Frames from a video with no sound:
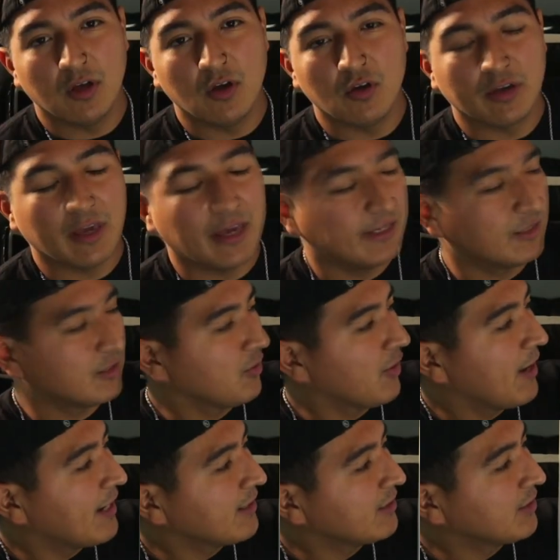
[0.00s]
Okay, so
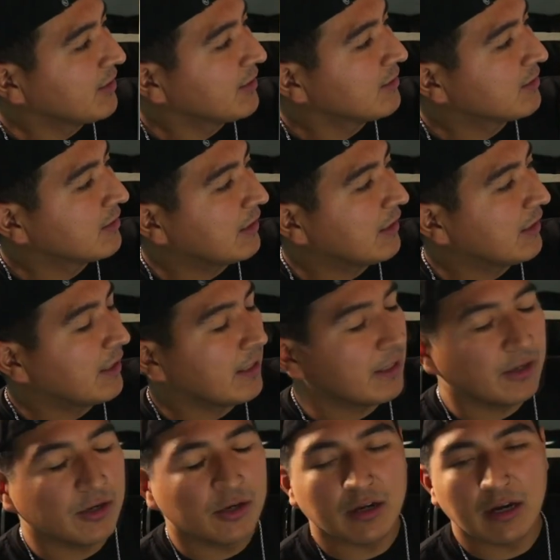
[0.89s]
as you can see
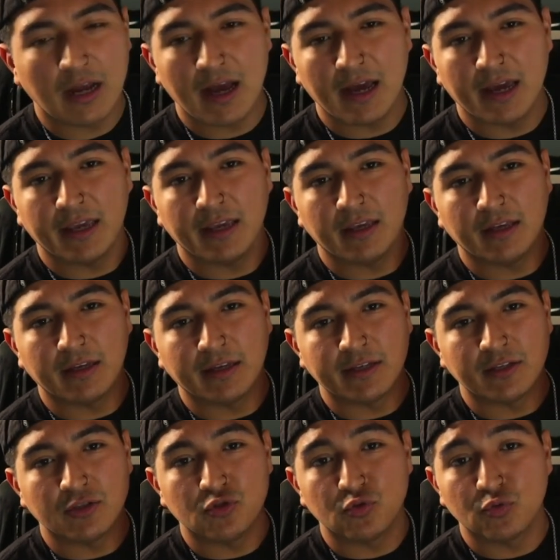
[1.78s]
here, I
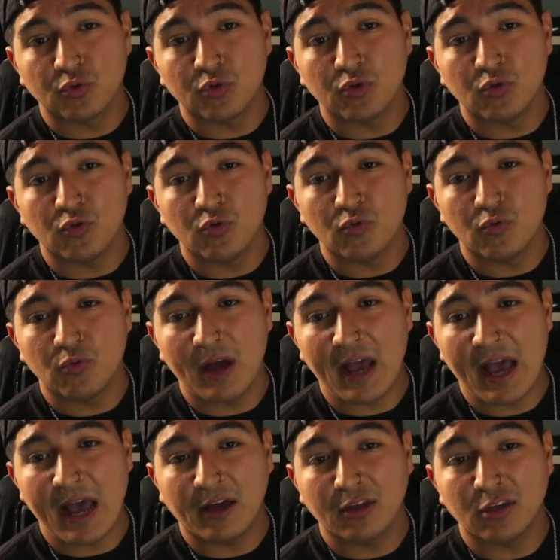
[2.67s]
uh, drew
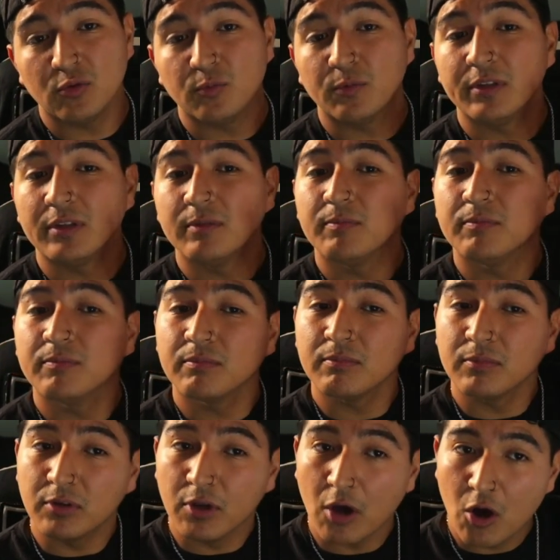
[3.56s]
how you would
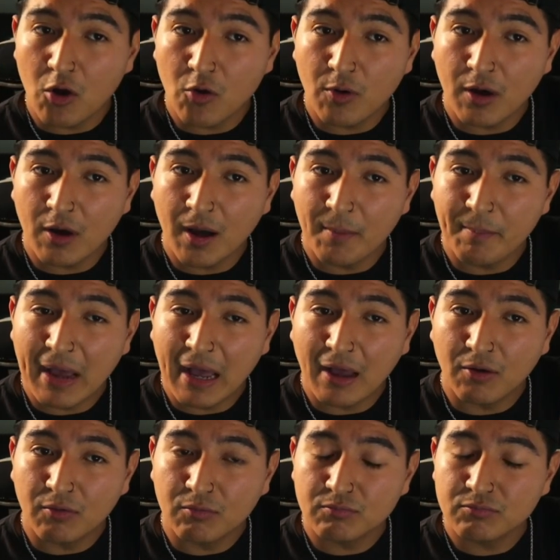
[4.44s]
go
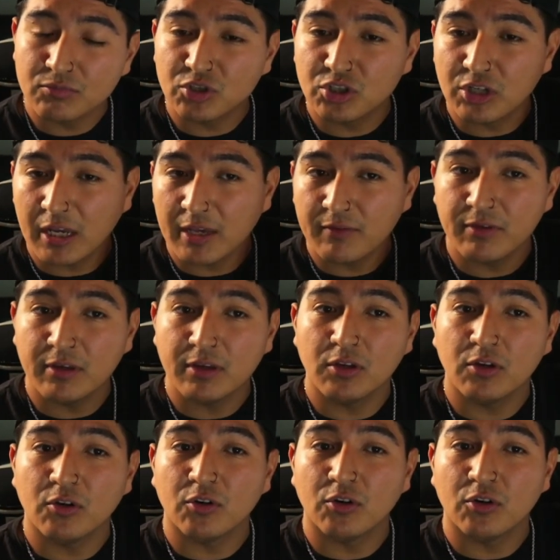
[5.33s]
about shaving
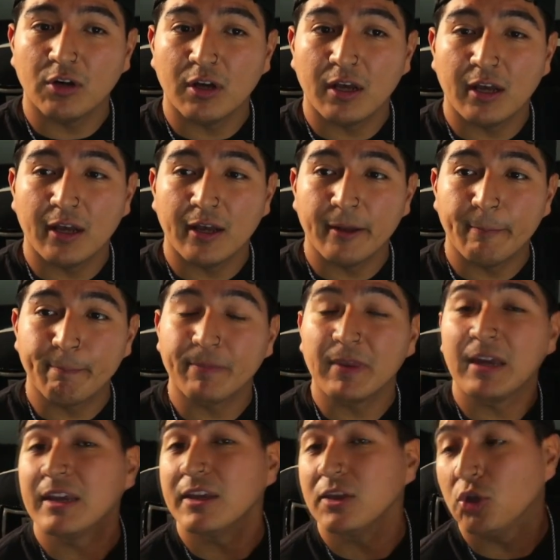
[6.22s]
your uh,
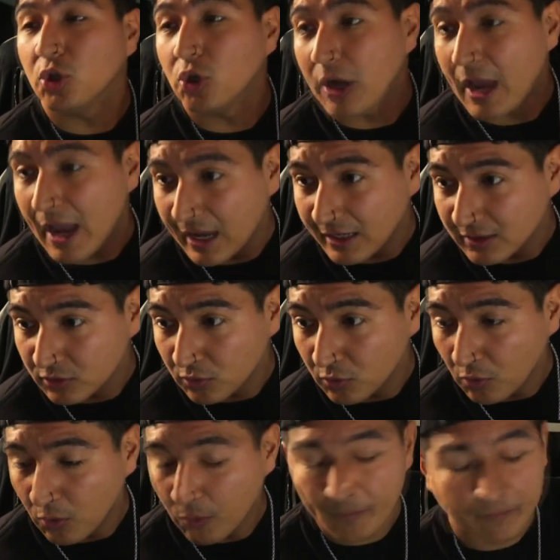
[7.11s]
your
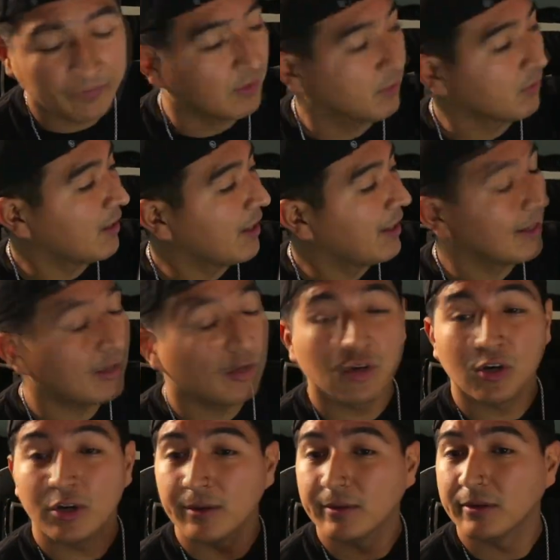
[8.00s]
asshole. Okay,
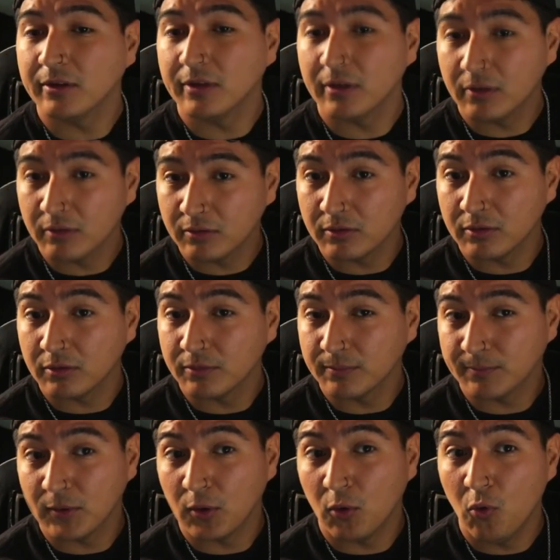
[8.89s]
your you know your
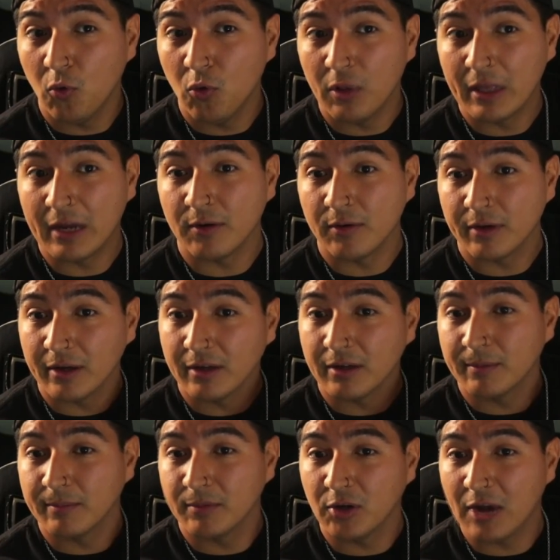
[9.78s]
your whole area,
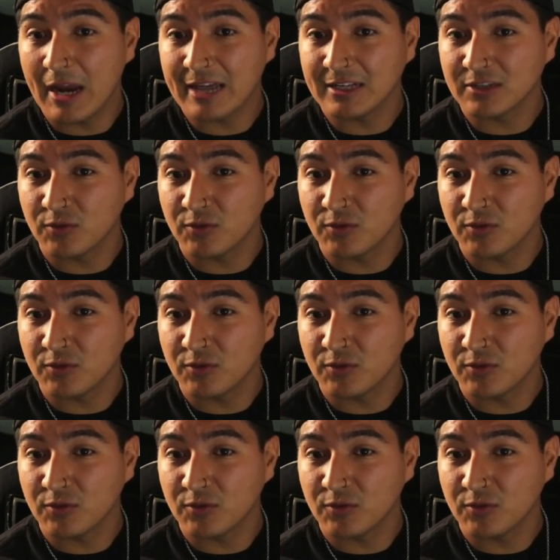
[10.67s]
your ass